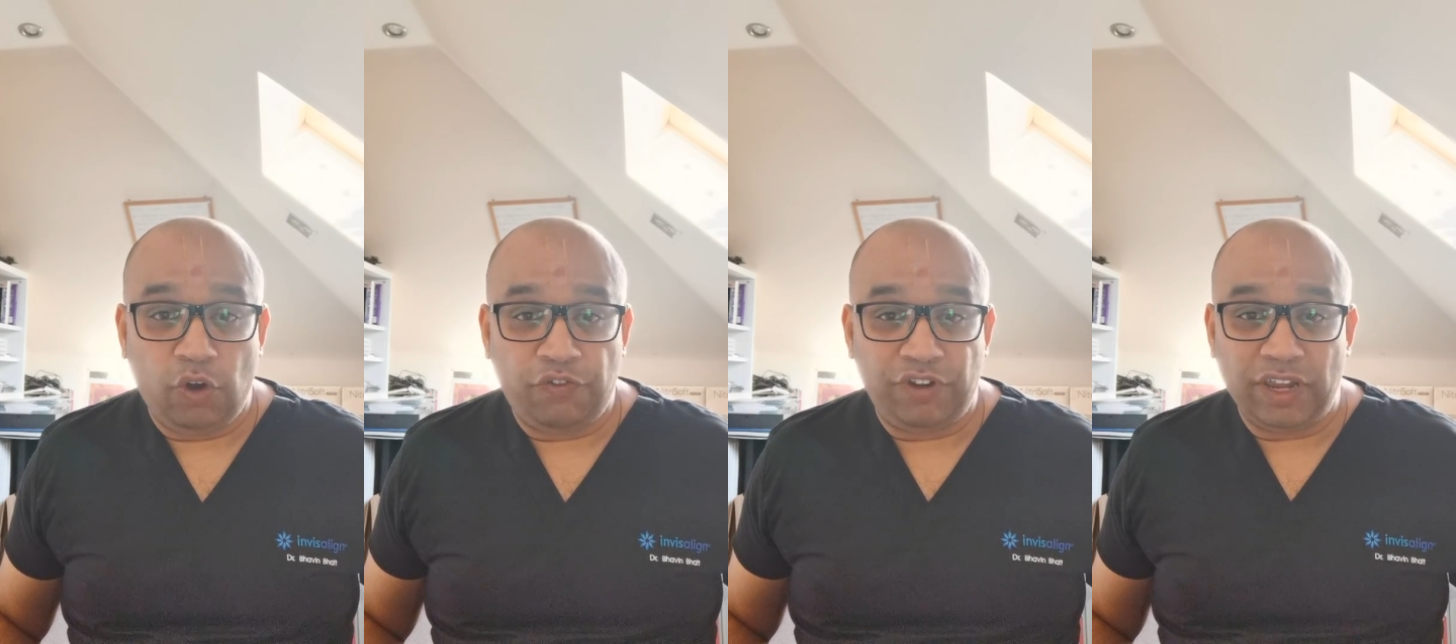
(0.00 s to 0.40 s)

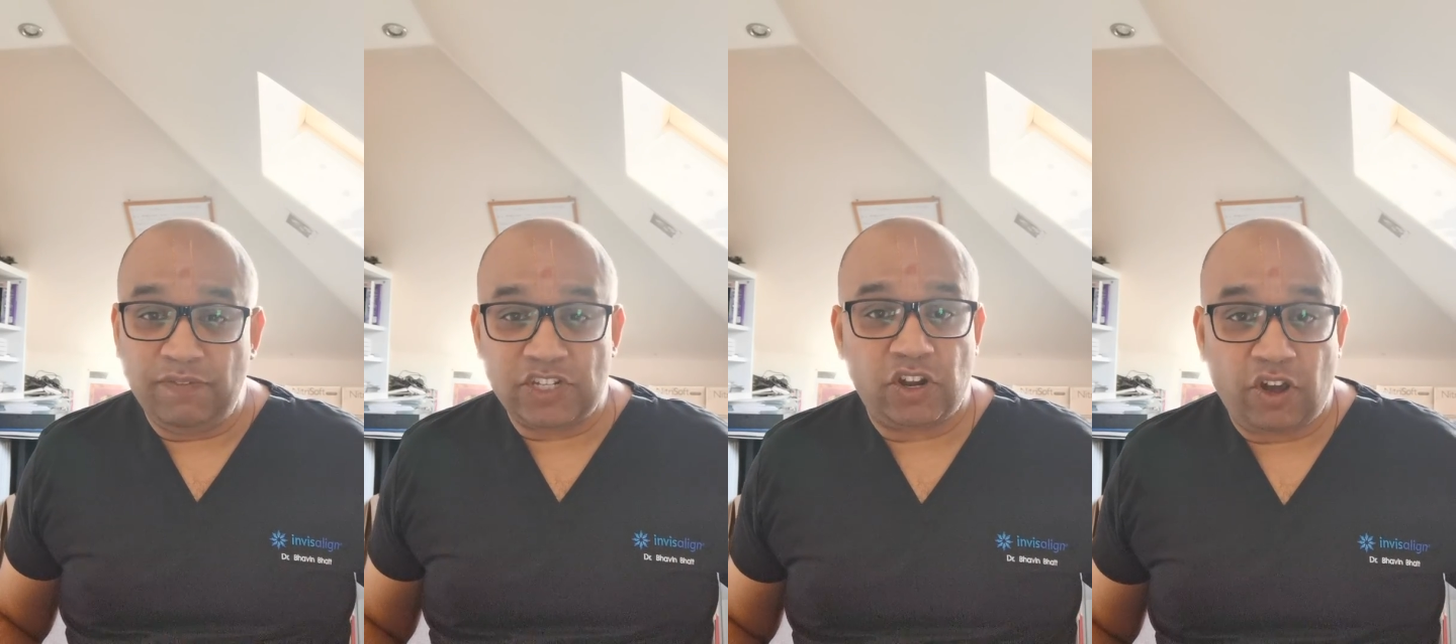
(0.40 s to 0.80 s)
offering
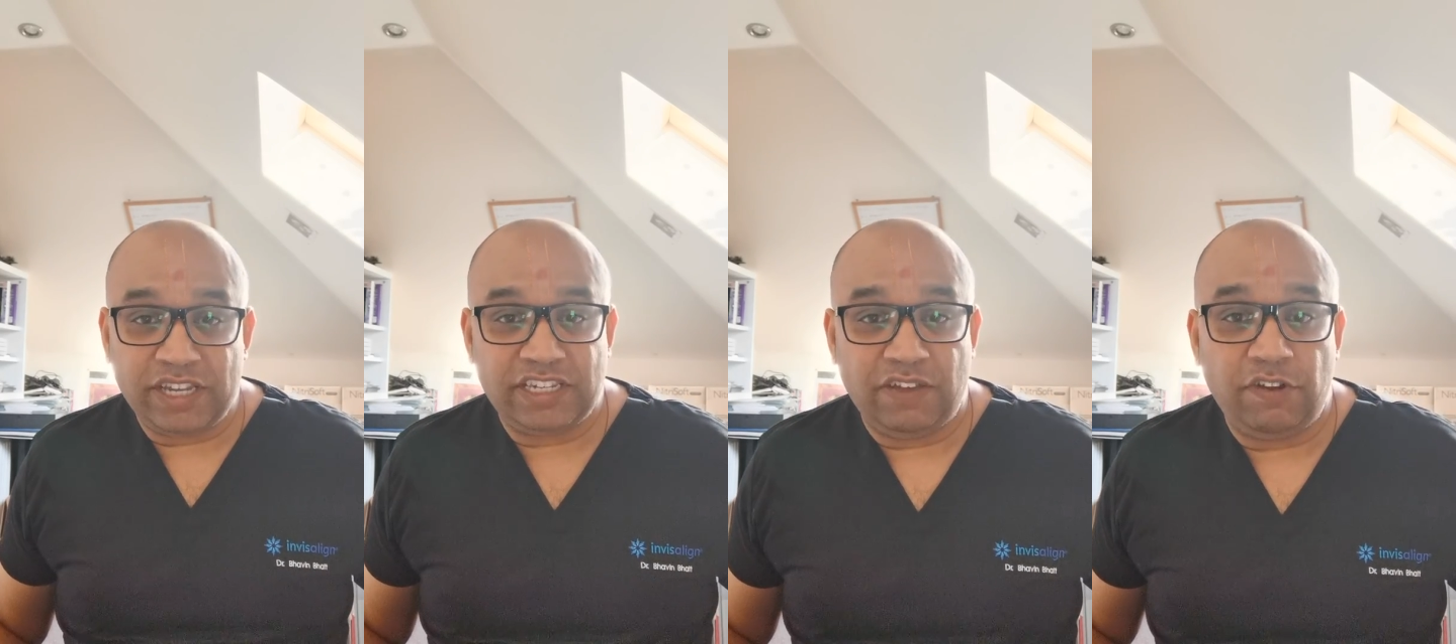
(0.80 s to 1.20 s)
Invisalign
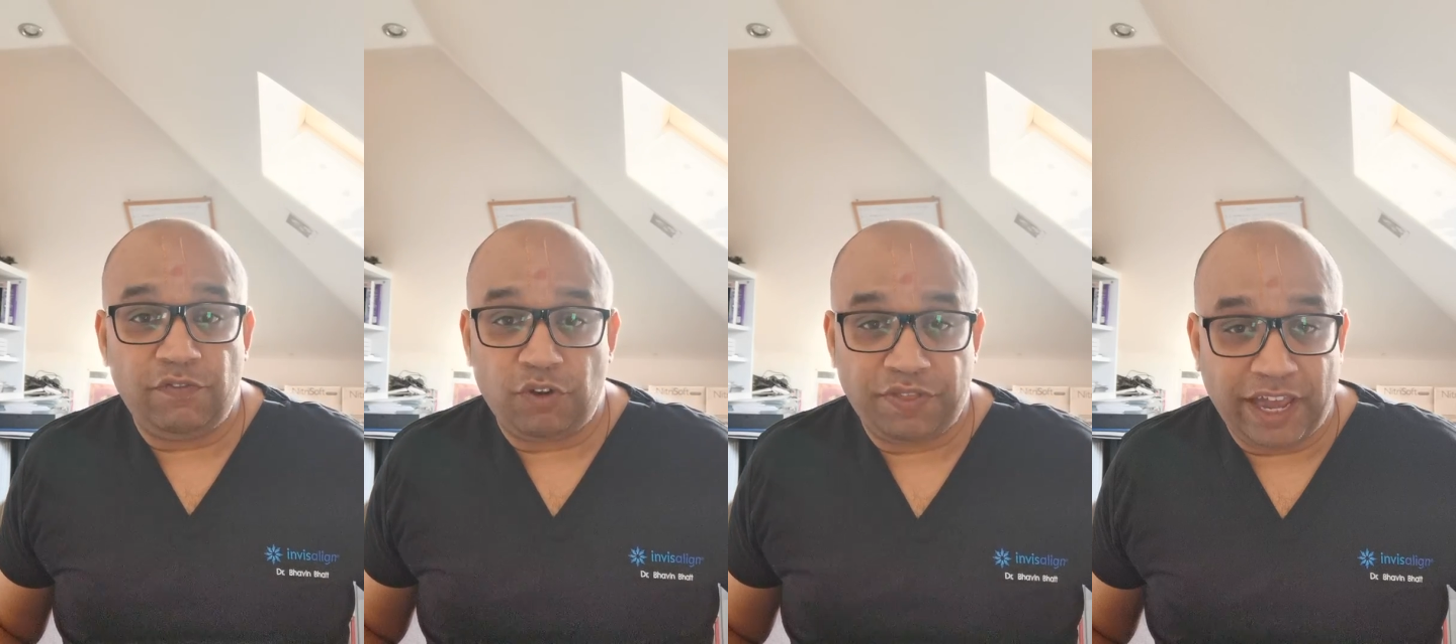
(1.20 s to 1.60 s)
i7
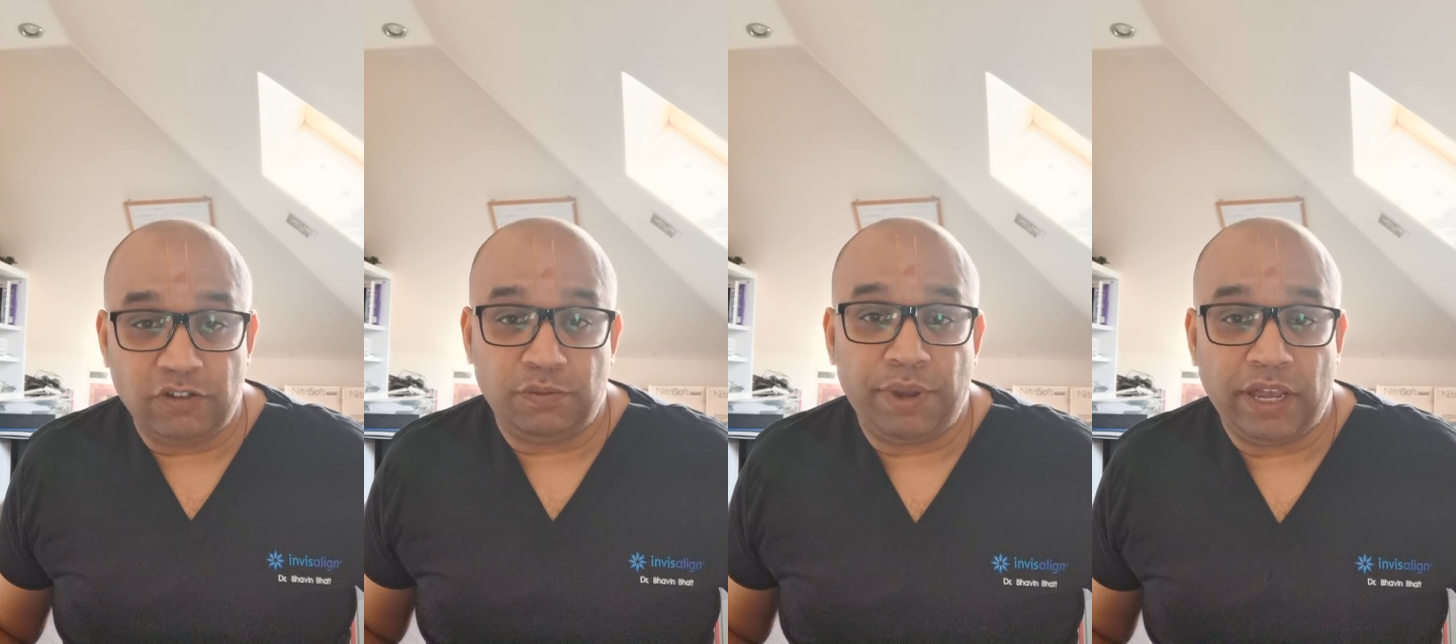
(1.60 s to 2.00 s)
for
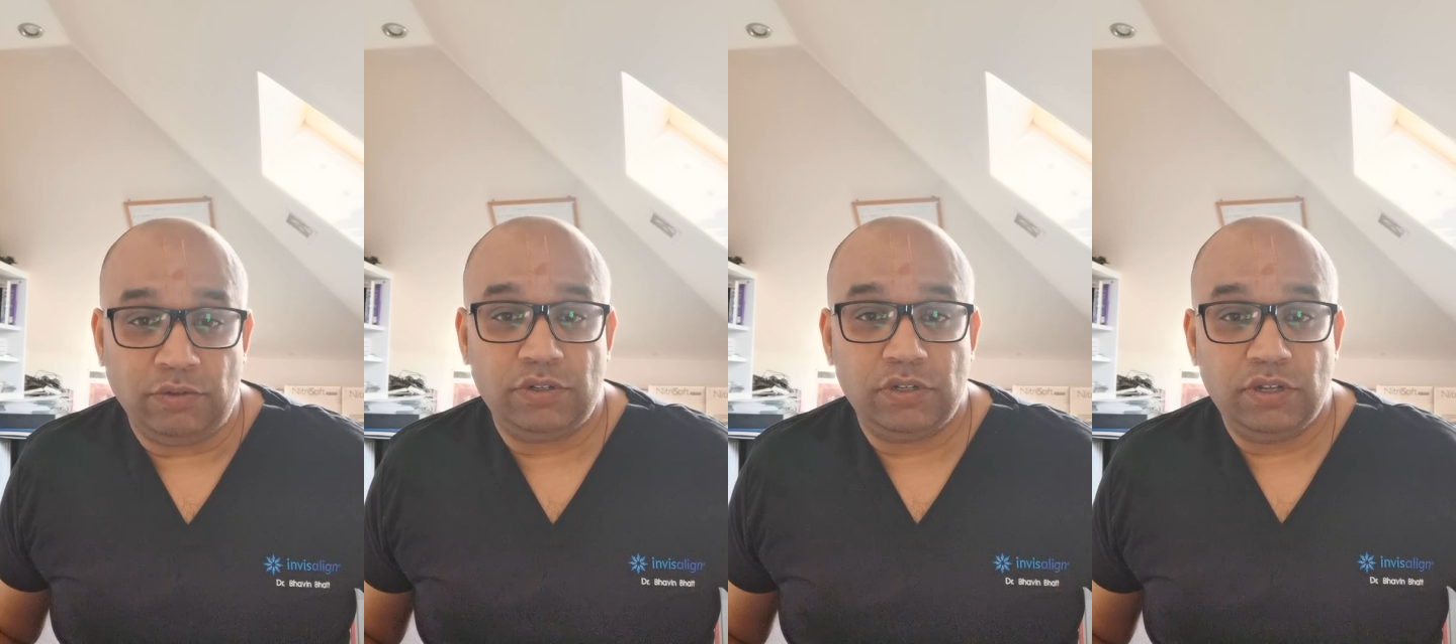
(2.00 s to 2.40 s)

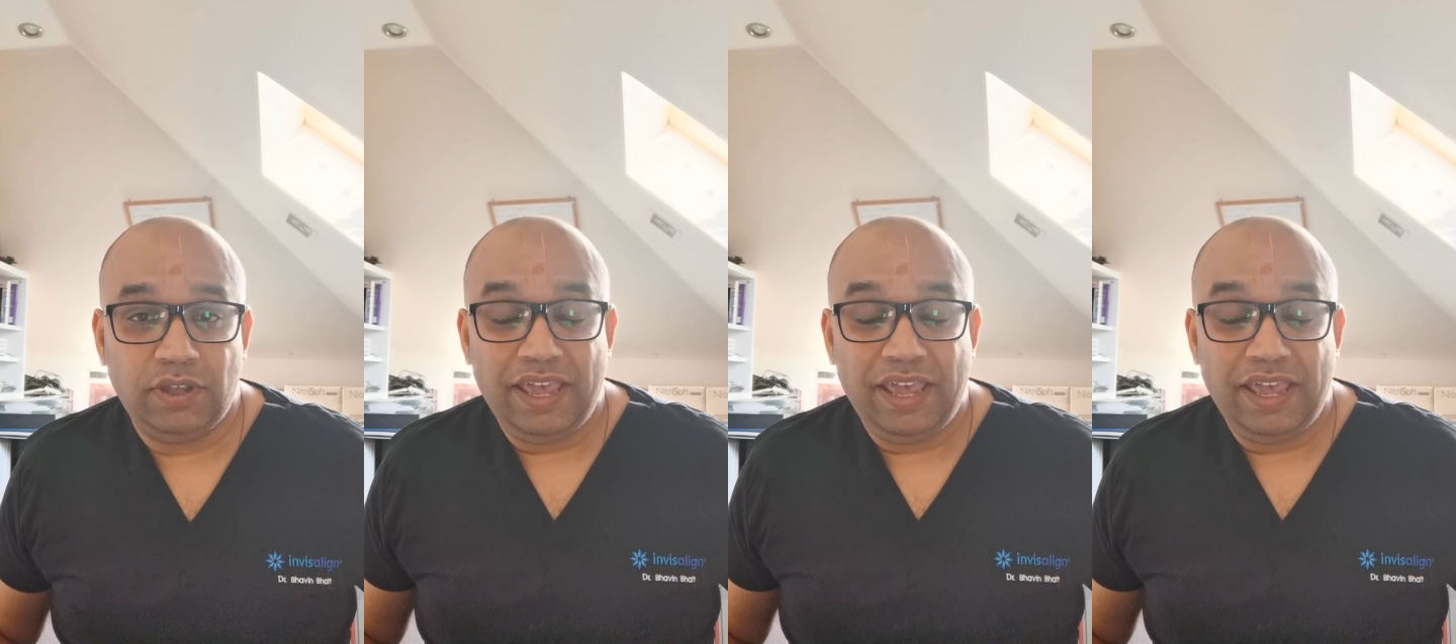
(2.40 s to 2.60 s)
£1,000.